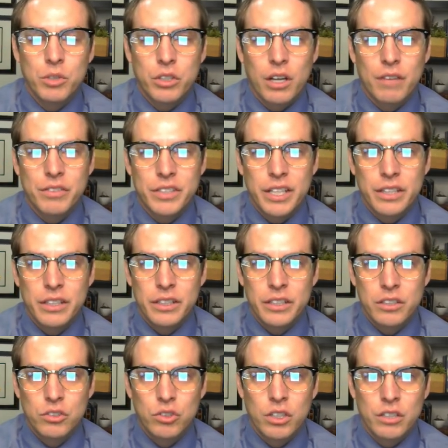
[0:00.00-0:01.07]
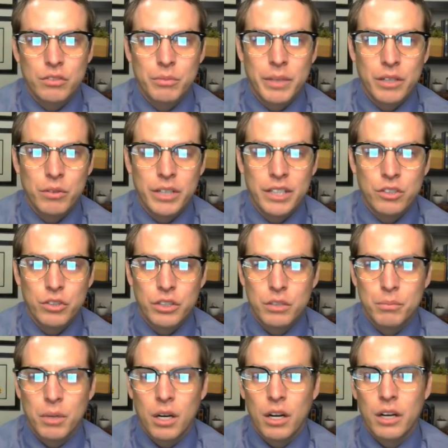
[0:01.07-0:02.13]
confiscate the illegal drugs from anyone entering the
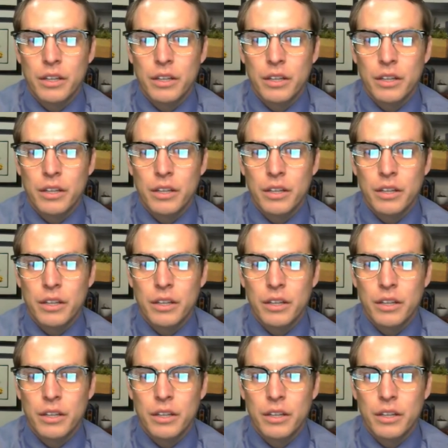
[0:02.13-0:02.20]
bar, then